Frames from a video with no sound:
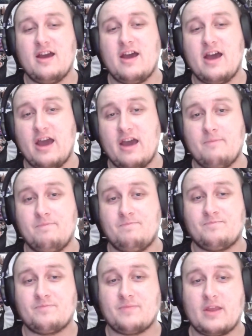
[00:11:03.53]

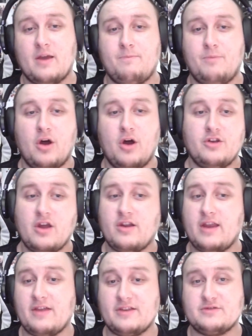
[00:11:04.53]
But no,
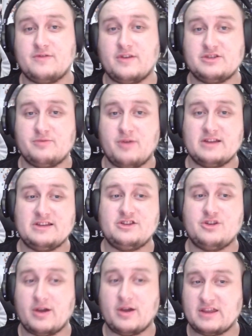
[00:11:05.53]
yeah, this is very surprising.
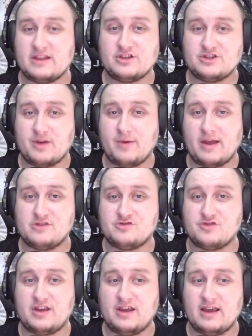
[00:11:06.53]
Do I think that Joe
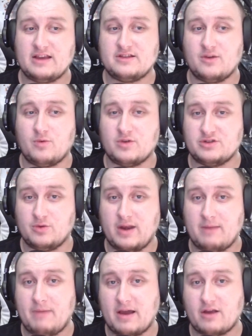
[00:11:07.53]
Hendry is the one to win
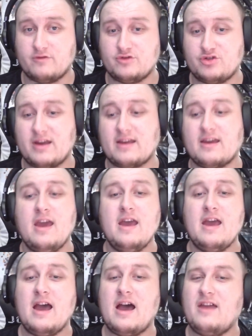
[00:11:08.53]
it back off Trick?
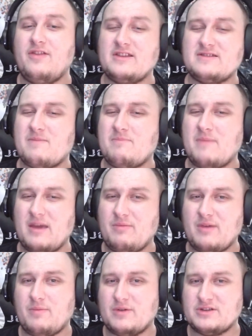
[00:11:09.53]
There's maybe
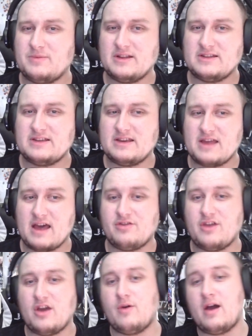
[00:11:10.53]
a possibility of that,
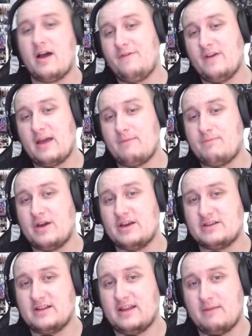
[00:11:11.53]
though. I feel like,
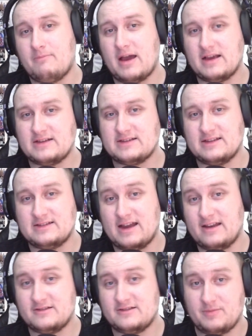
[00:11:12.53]
personally, Mike
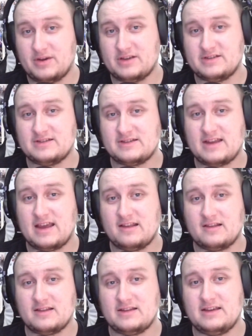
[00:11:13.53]
Santana's the person to take
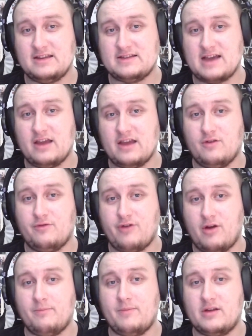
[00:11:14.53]
the title
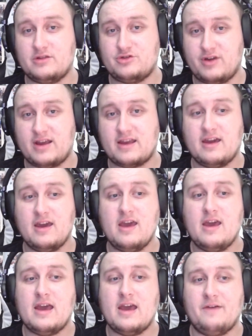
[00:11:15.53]
from Trick.
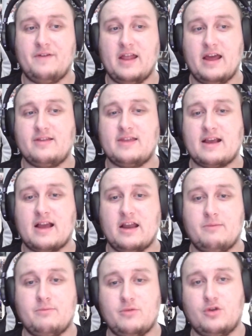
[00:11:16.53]
I feel like that kind
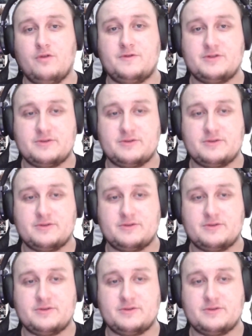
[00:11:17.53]
of moves...